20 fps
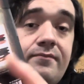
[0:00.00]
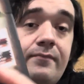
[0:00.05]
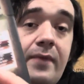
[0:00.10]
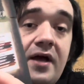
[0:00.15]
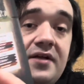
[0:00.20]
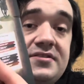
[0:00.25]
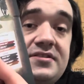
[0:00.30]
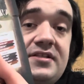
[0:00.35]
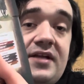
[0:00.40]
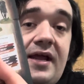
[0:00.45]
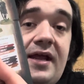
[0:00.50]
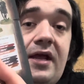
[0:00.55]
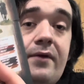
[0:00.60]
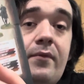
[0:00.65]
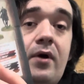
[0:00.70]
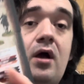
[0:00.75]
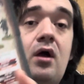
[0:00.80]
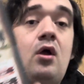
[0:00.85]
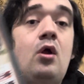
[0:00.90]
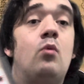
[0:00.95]
mounted
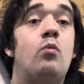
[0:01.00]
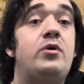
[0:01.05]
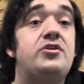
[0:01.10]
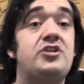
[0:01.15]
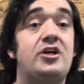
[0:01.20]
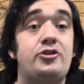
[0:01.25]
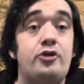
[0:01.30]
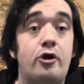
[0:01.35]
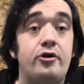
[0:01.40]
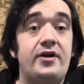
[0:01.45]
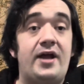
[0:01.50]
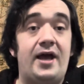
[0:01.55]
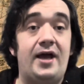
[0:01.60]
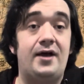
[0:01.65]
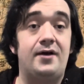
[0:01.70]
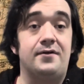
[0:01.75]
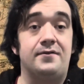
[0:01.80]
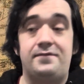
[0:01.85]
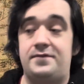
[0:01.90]
AMR, which I don't have.